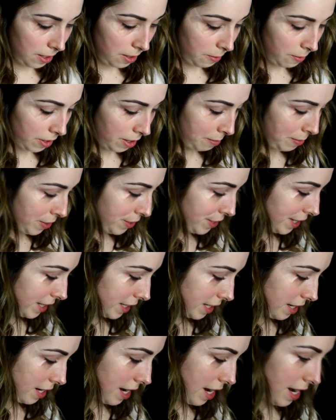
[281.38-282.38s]
What I'm using
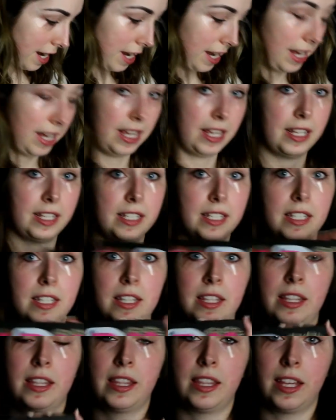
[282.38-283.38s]
today is
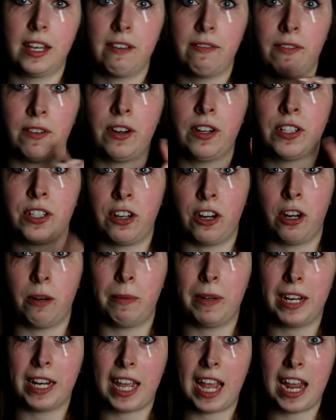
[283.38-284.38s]
the first
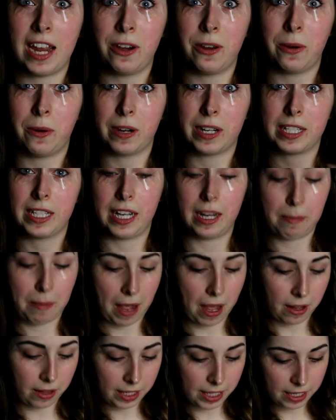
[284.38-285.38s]
Urban Decay NYC
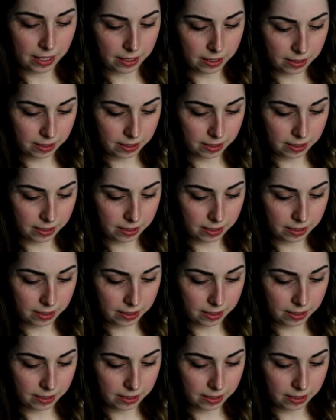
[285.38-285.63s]
Pallete.